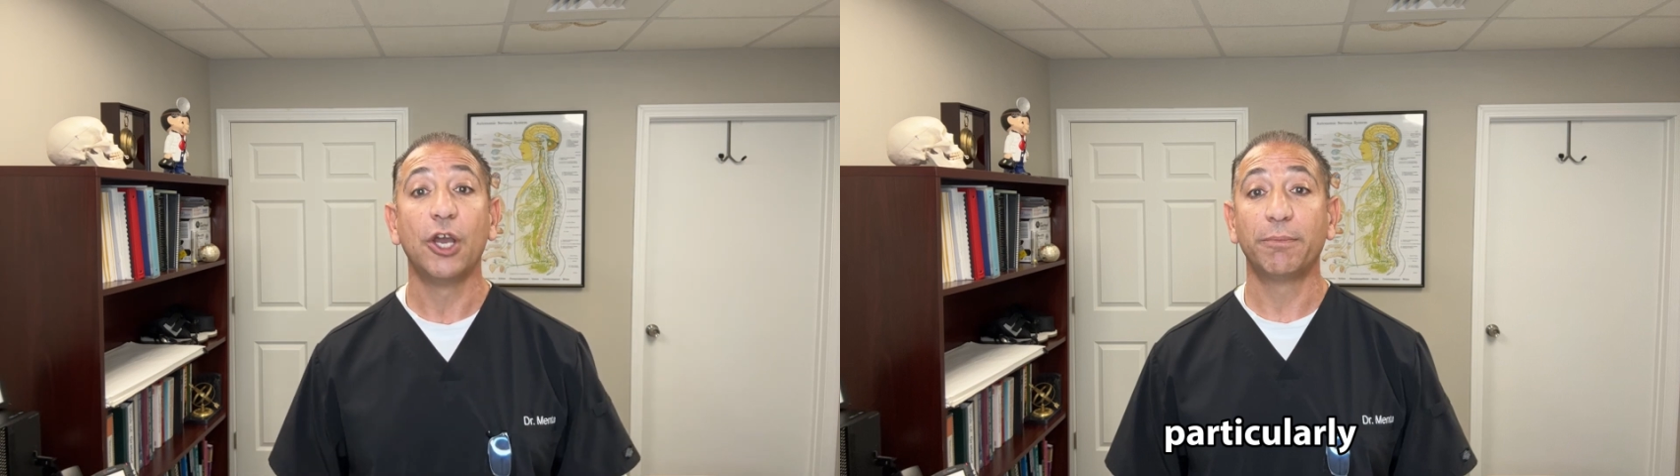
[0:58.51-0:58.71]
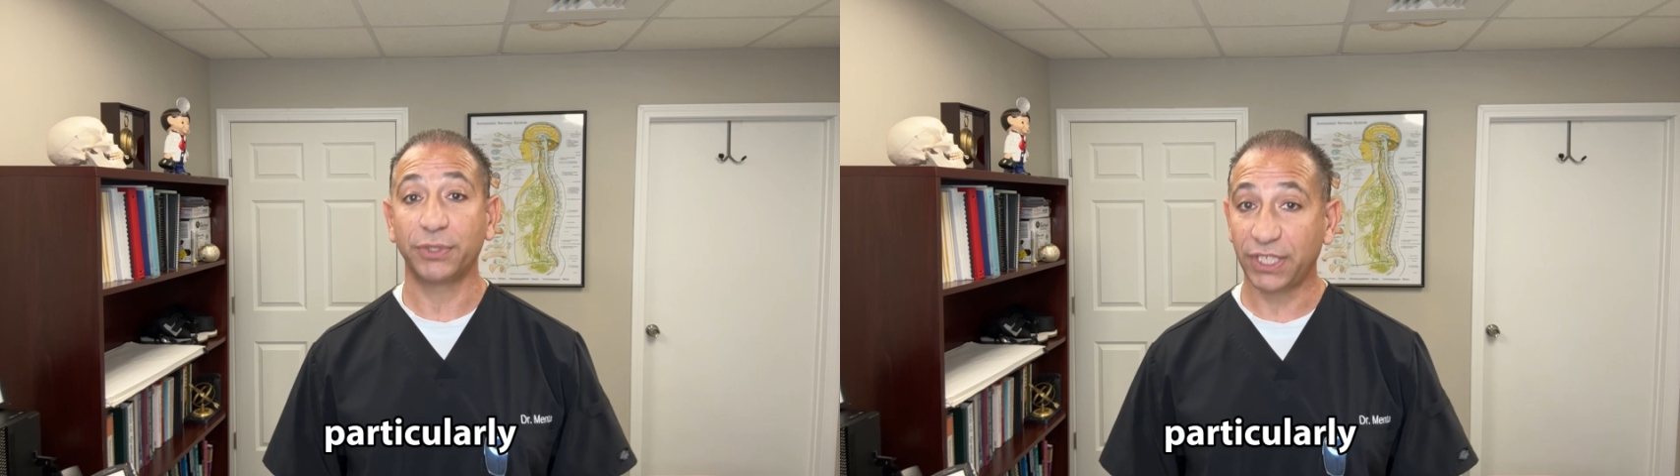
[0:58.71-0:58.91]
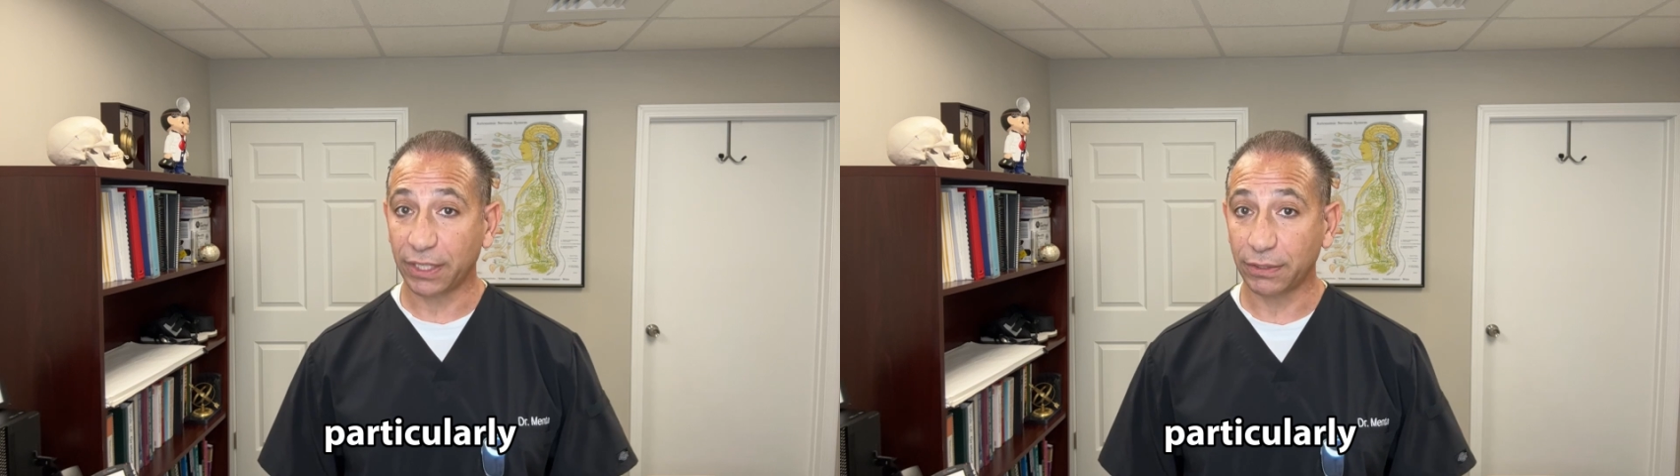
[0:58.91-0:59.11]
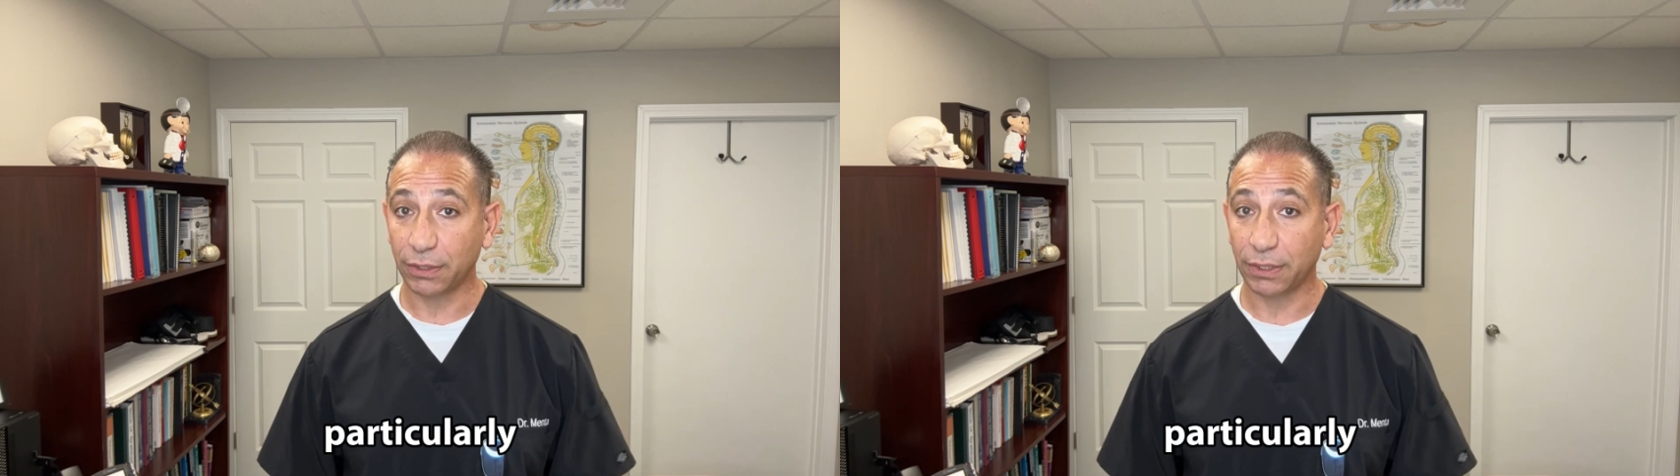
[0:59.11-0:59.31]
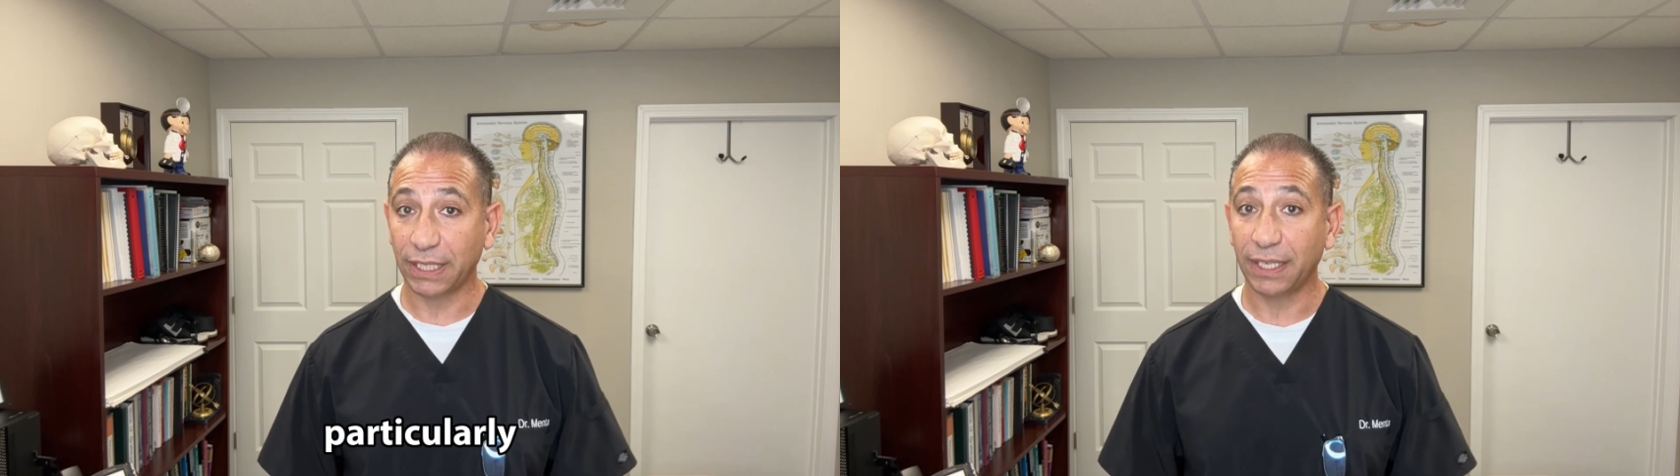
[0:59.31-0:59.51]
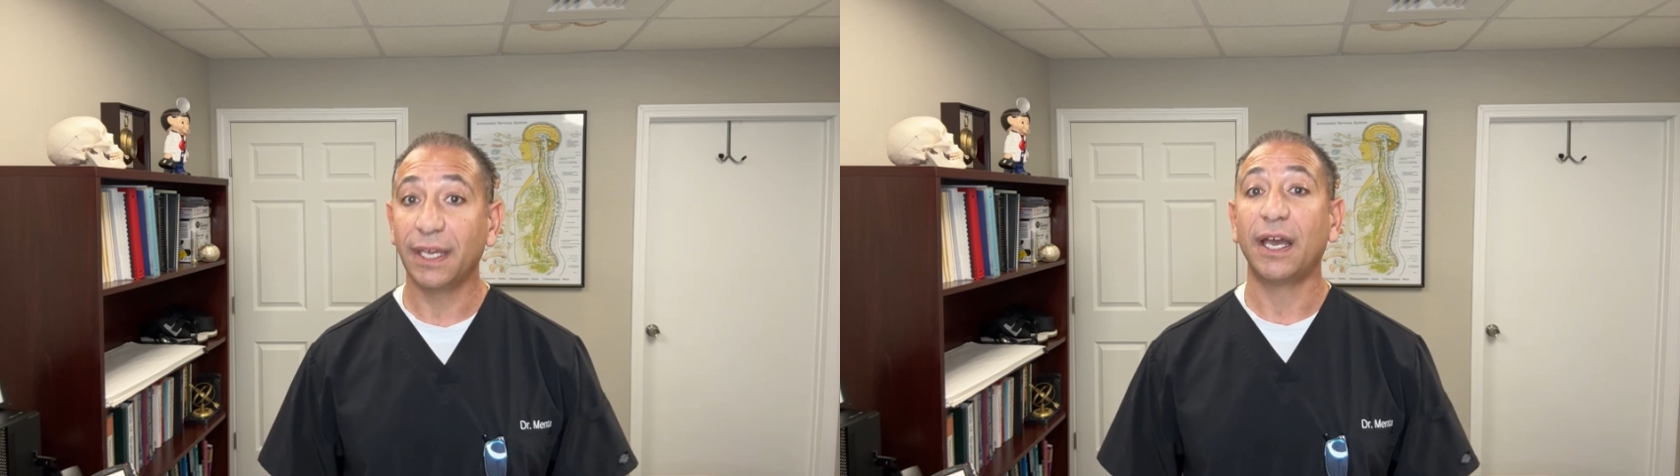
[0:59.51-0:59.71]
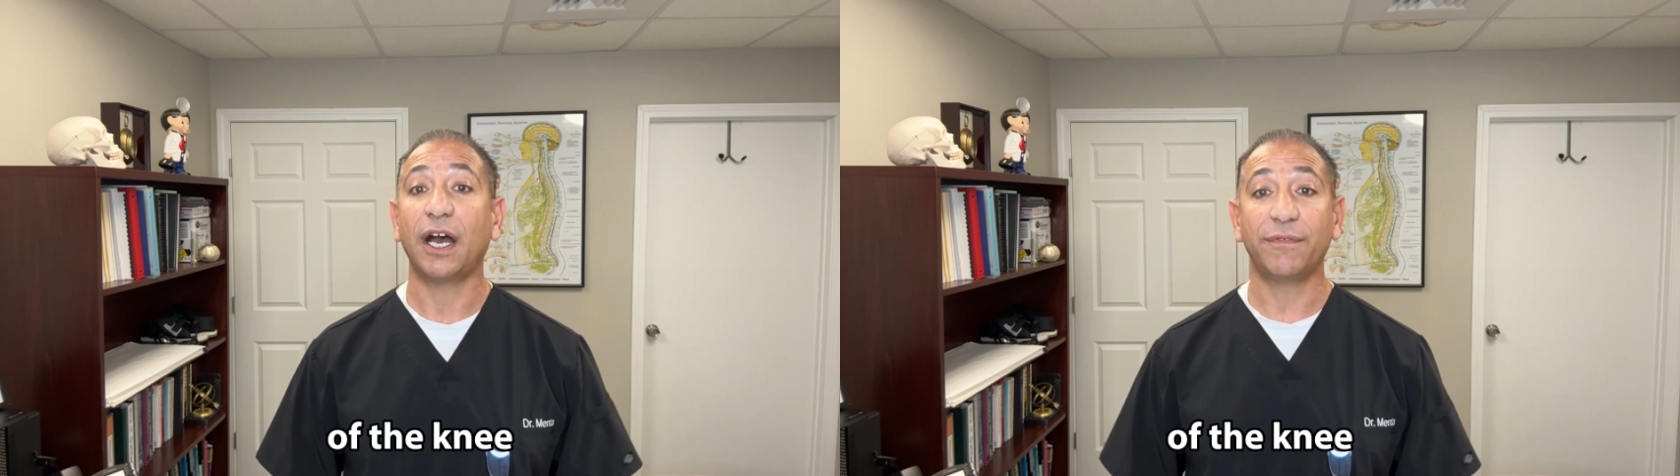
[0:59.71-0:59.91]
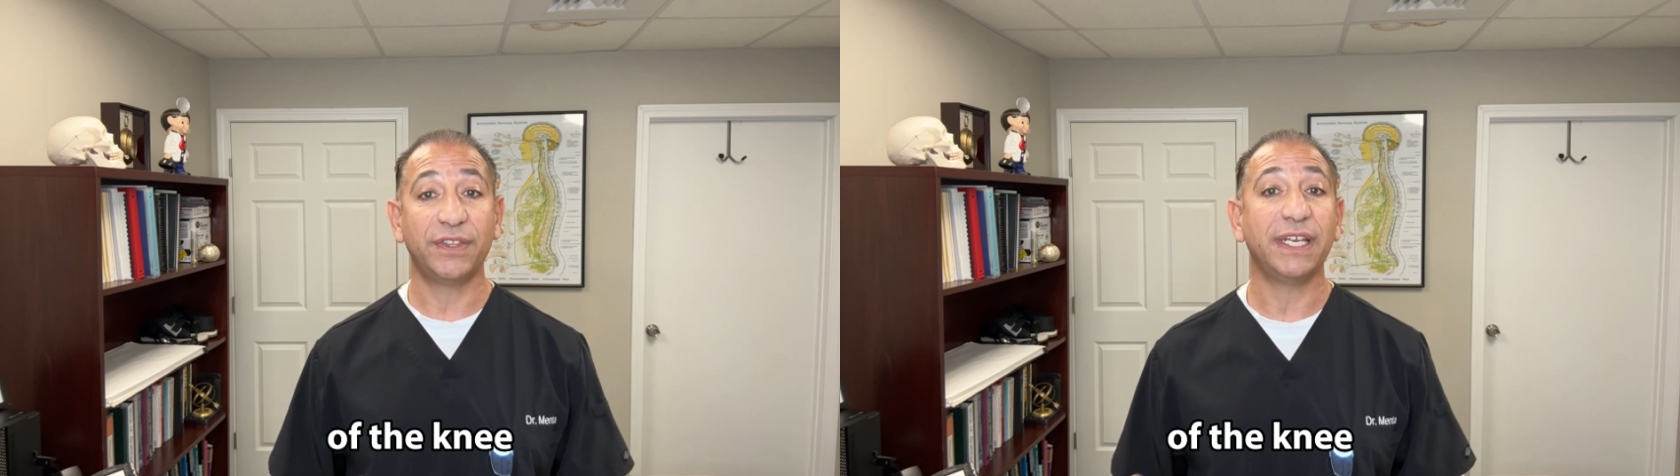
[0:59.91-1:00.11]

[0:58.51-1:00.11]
particularly of the